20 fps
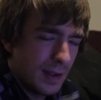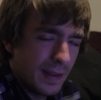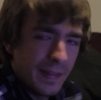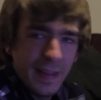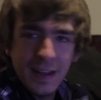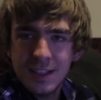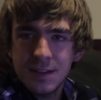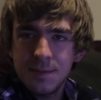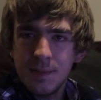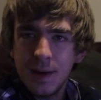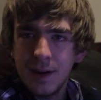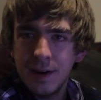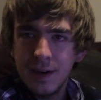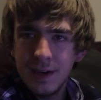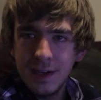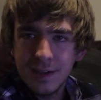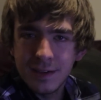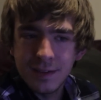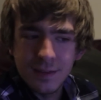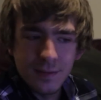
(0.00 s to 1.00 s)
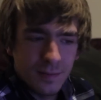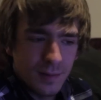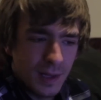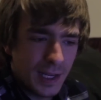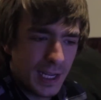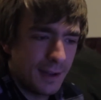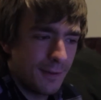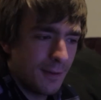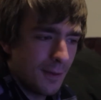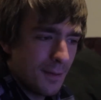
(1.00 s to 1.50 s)
and that's about it.
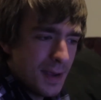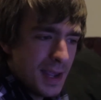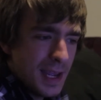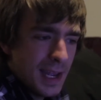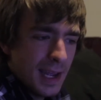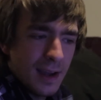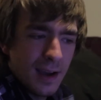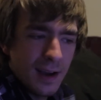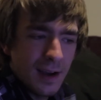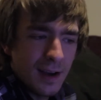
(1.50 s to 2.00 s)
Lucky for me,